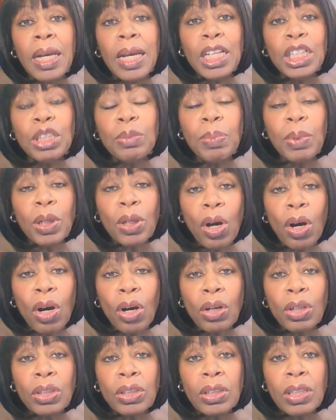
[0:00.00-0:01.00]
is
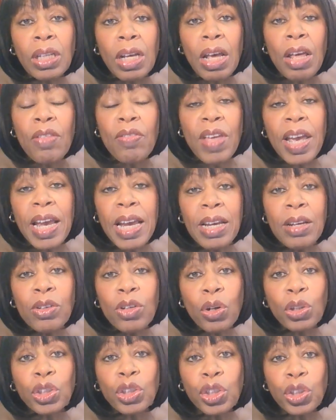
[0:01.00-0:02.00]
because they're
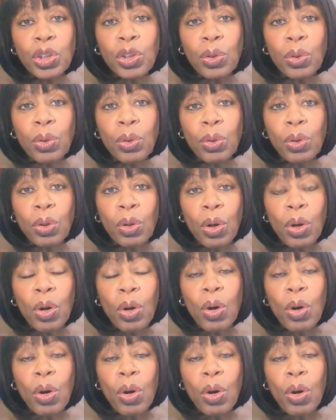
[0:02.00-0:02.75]
not sure